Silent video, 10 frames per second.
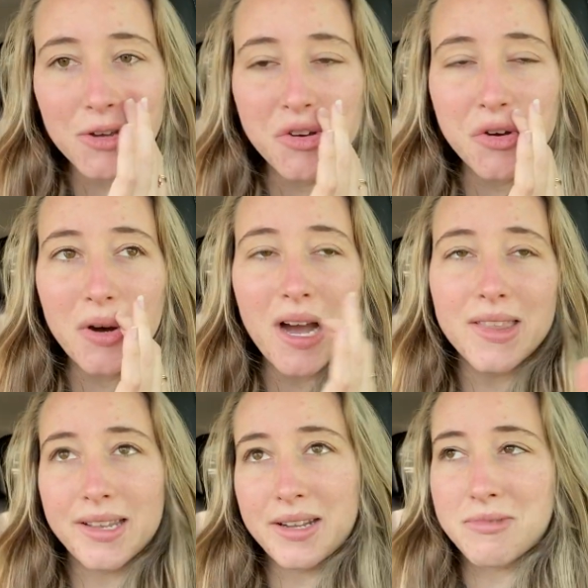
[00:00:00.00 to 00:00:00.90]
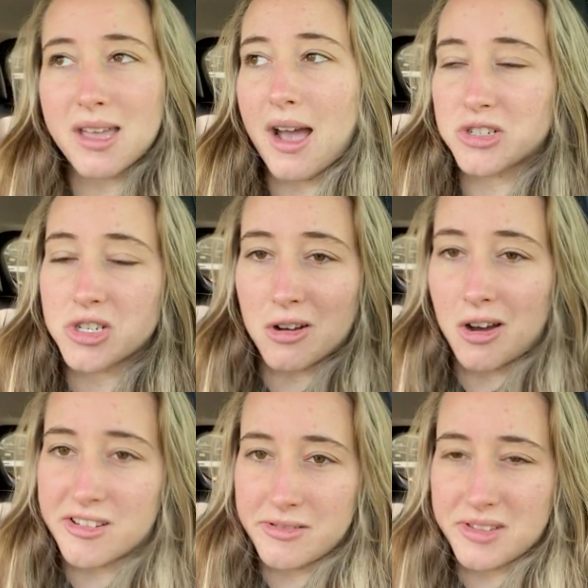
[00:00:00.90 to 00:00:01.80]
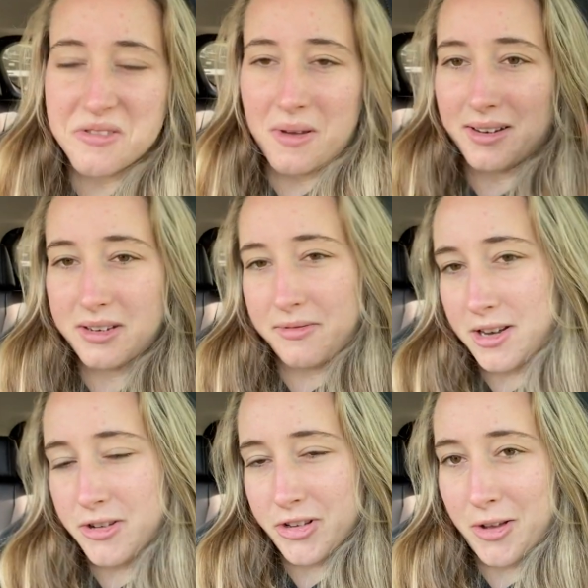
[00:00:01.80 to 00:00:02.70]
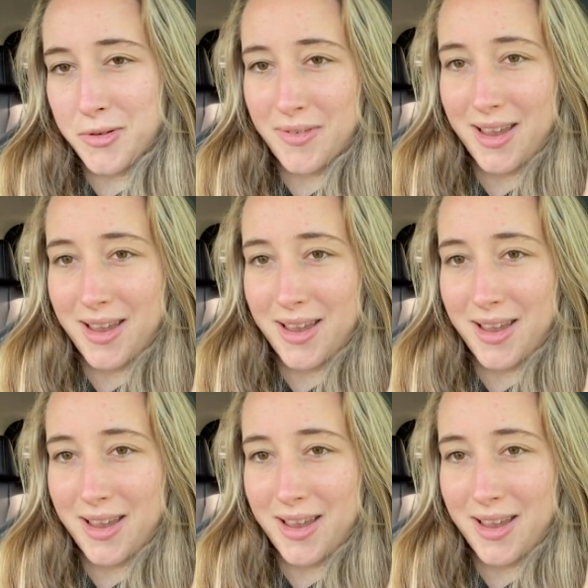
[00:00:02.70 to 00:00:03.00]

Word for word: And then if they actually caught you, then you had to defend yourself.